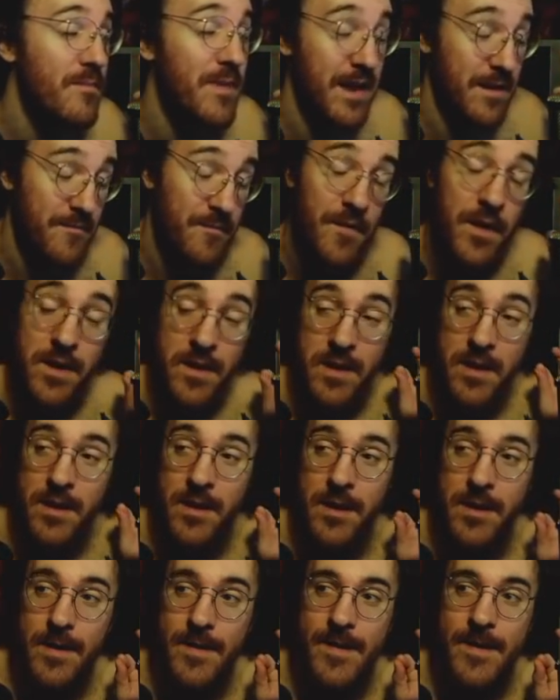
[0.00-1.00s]
from that
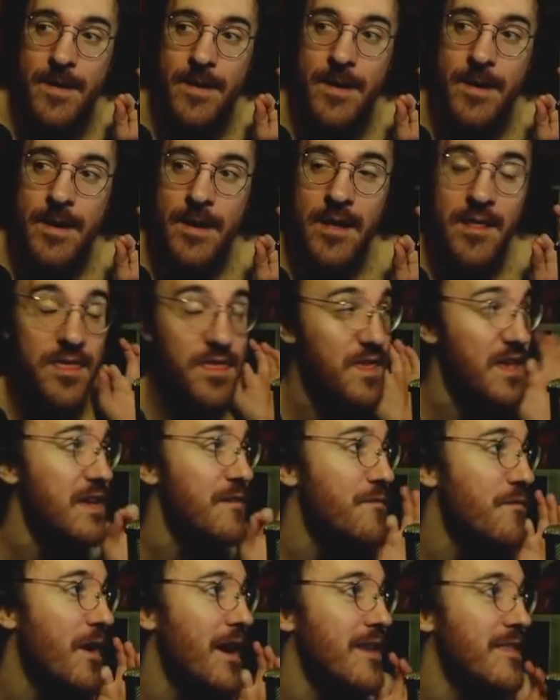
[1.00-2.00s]
fucking
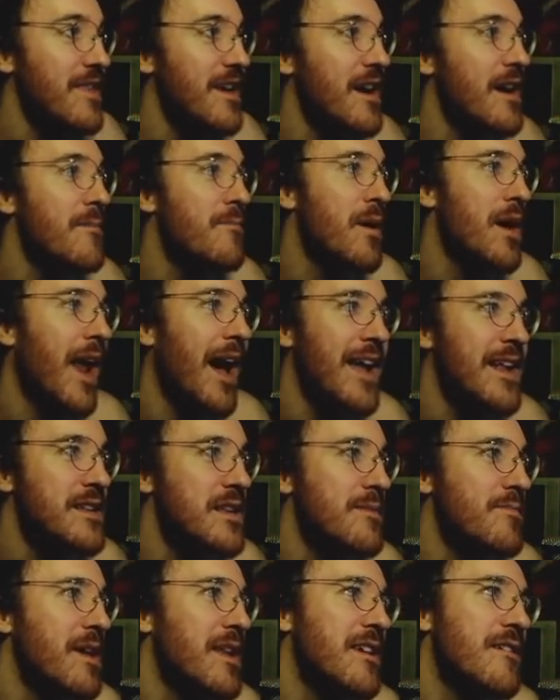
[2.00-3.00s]
thief right there, but I
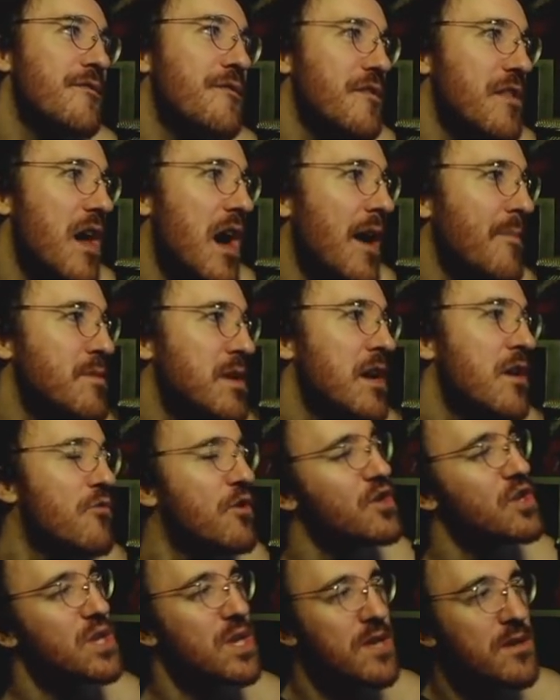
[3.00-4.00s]
ended up getting flopped,
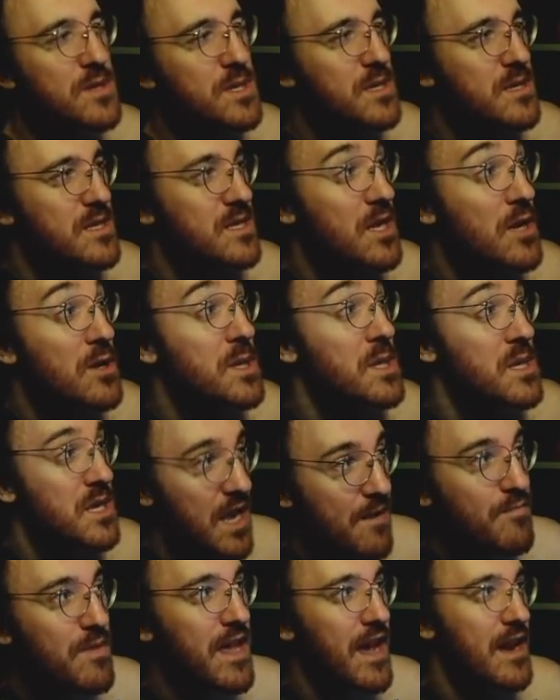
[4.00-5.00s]
which still
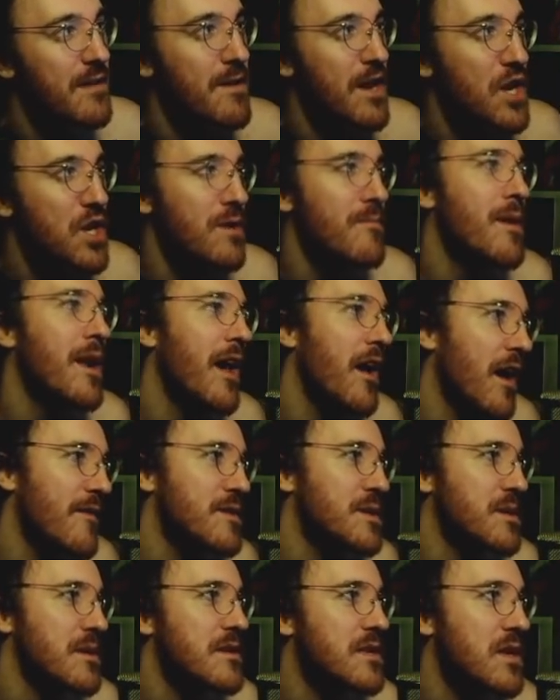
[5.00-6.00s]
skipped the animation, but I
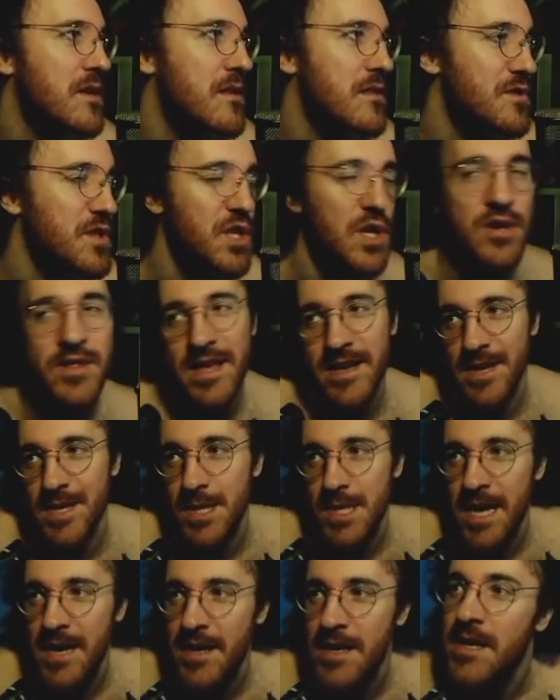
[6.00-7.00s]
obviously took like a
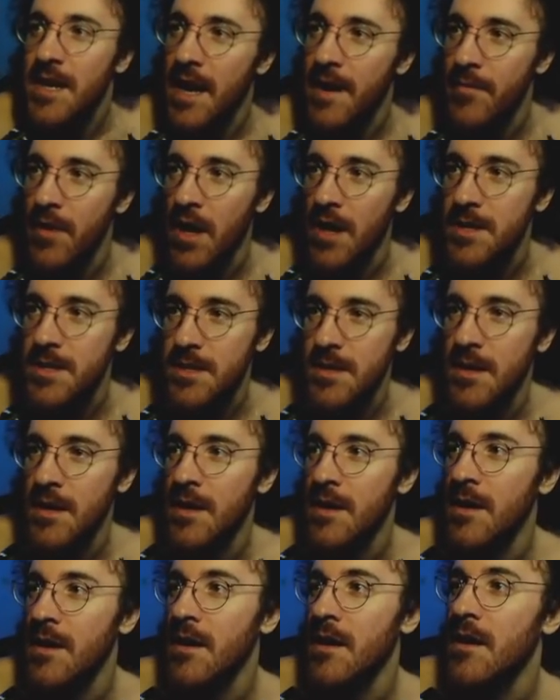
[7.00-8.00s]
second time loss.
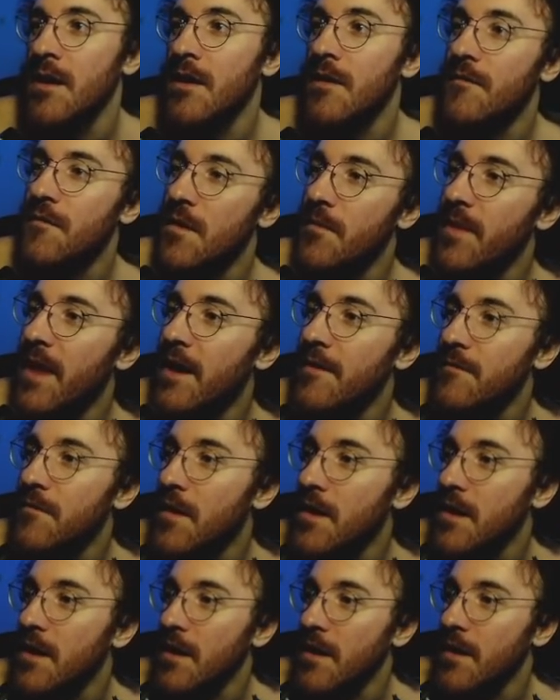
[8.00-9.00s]
from that
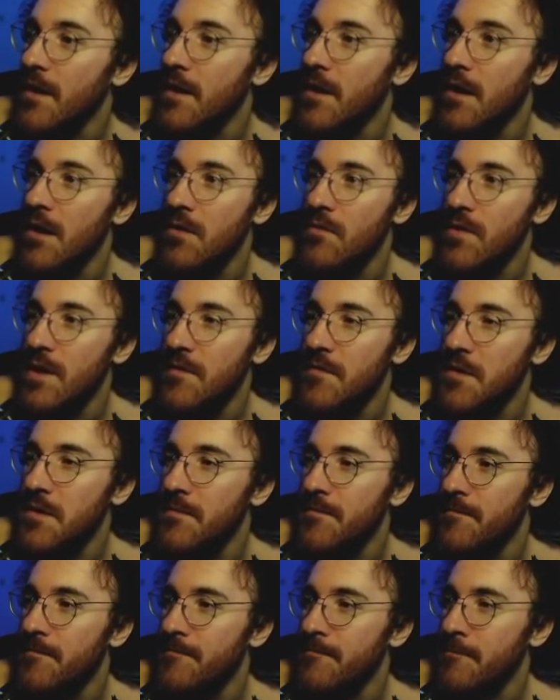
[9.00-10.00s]
fucking
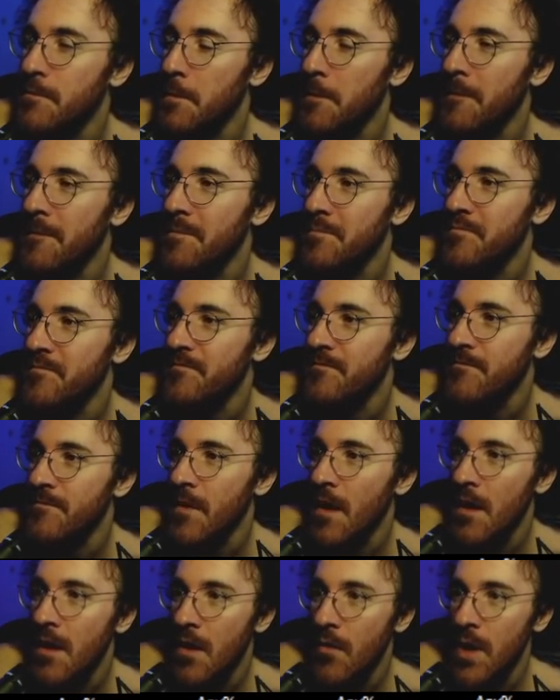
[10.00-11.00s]
river.
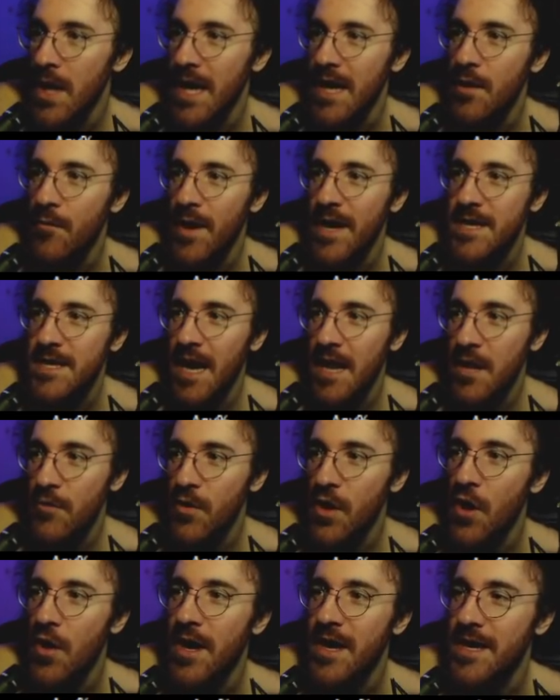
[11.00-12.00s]
Well, anyways, now that
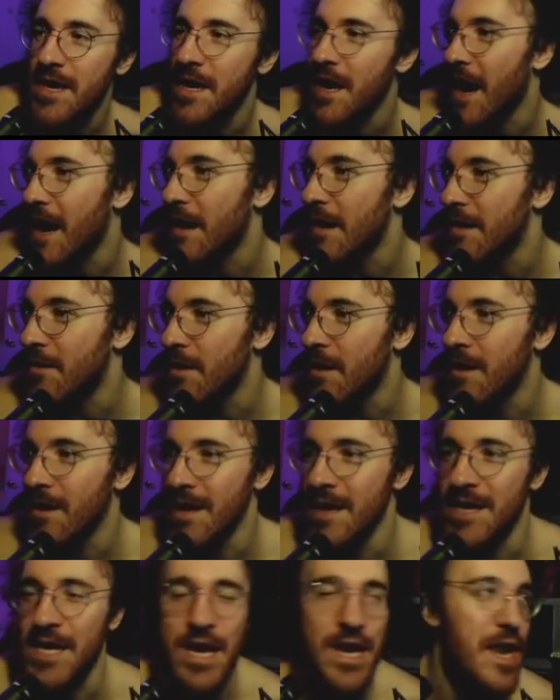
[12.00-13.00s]
we're going into
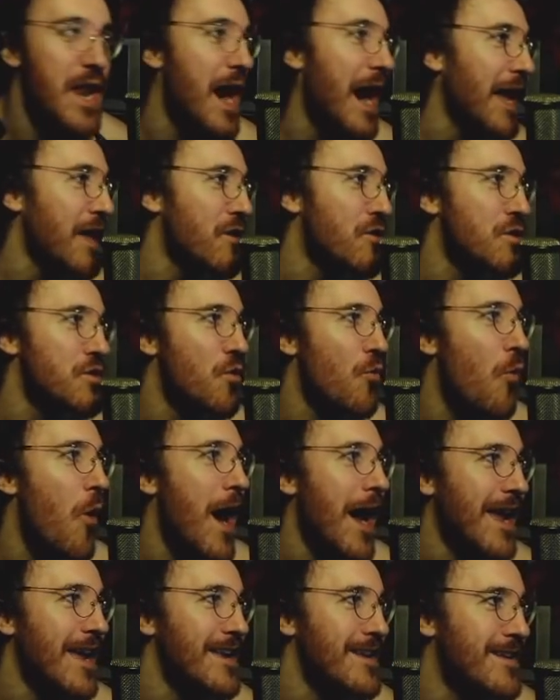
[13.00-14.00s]
Niled
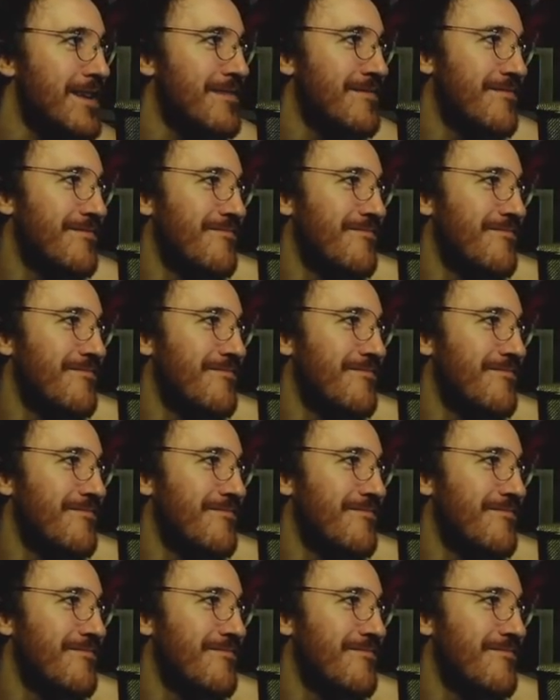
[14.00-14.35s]
White,